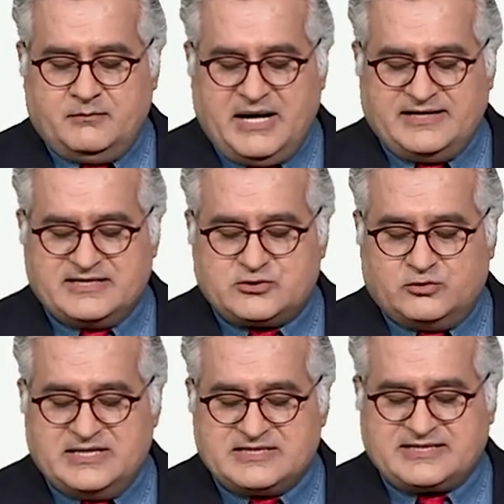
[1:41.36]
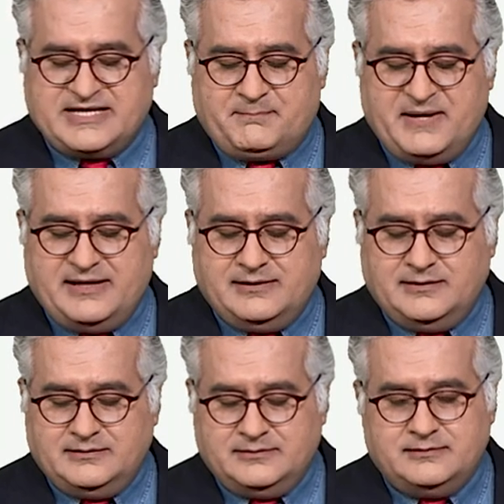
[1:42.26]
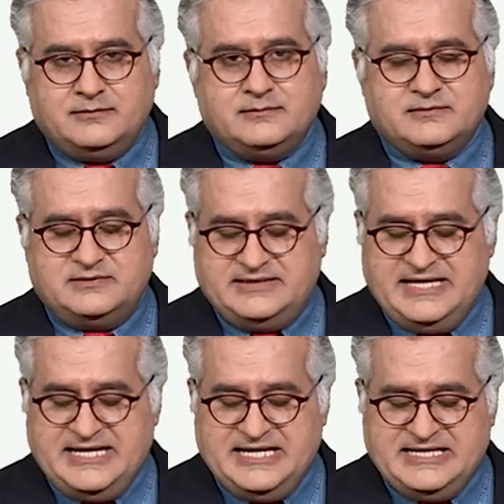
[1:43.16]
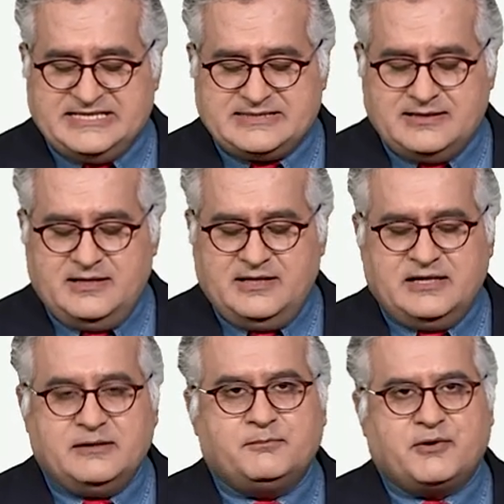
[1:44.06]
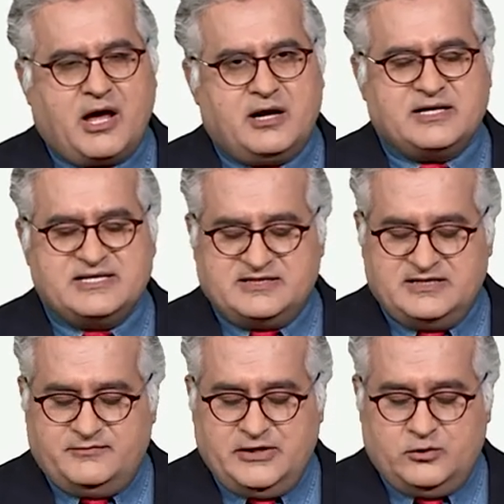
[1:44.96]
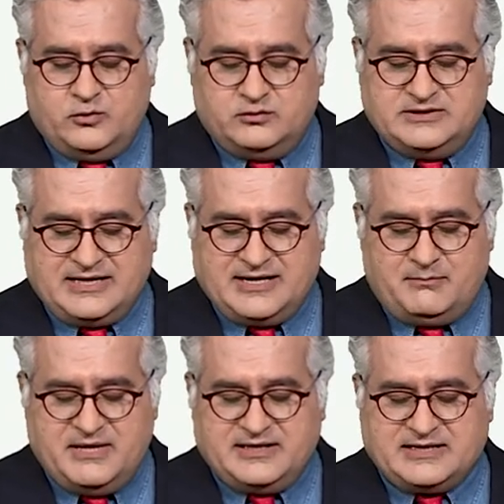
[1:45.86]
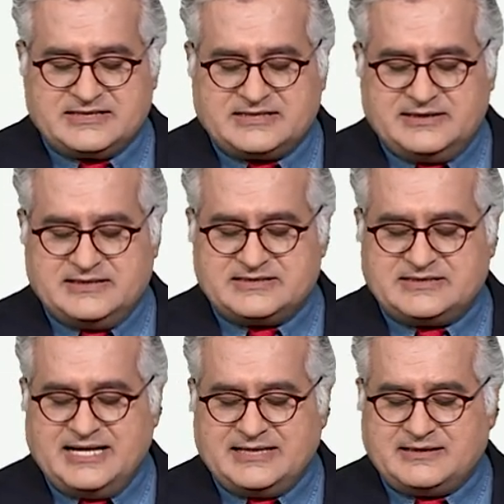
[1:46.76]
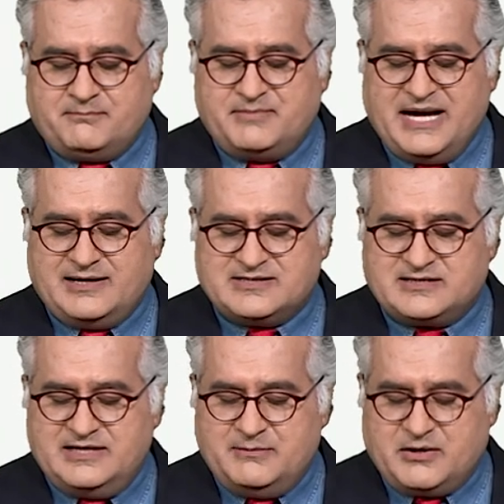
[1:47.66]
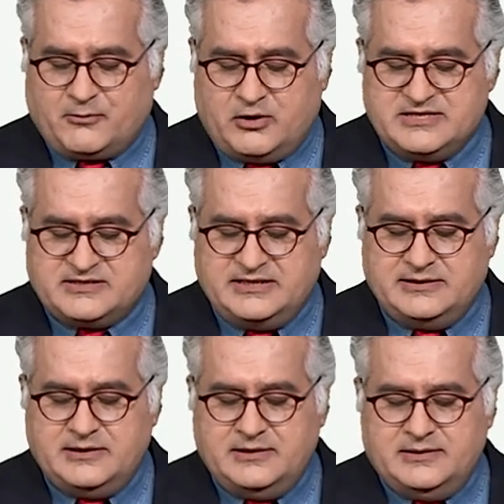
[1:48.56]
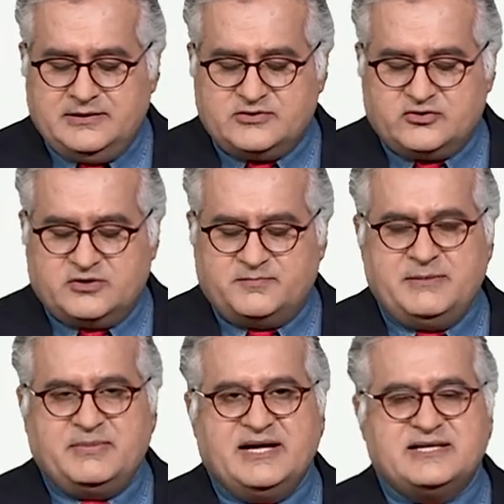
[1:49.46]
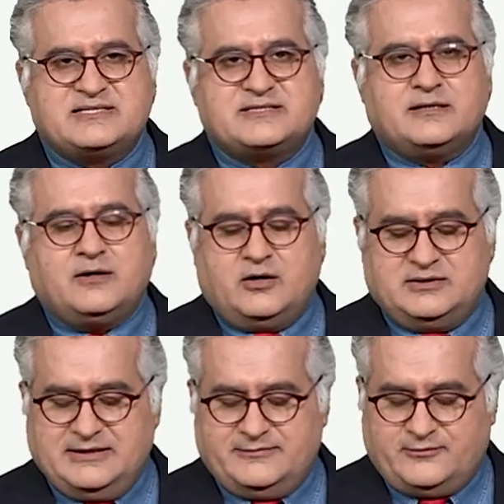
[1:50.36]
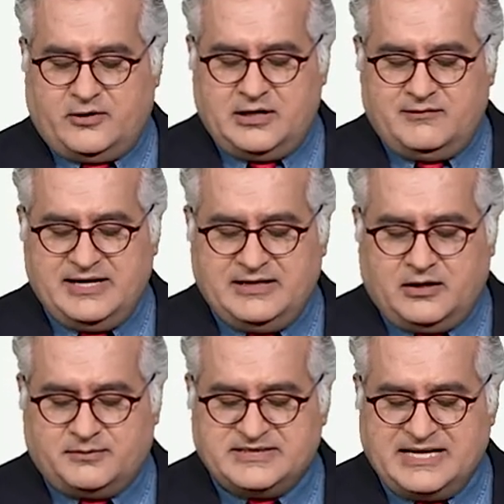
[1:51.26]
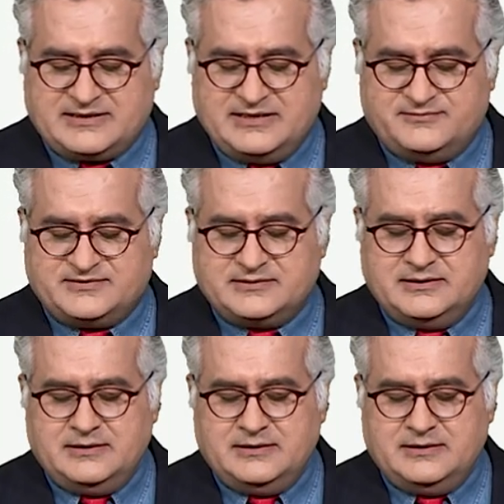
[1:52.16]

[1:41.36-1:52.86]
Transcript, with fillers: My dear students, keeping these priorities in view, the government considers that a balanced labor policy should be based on the following objectives.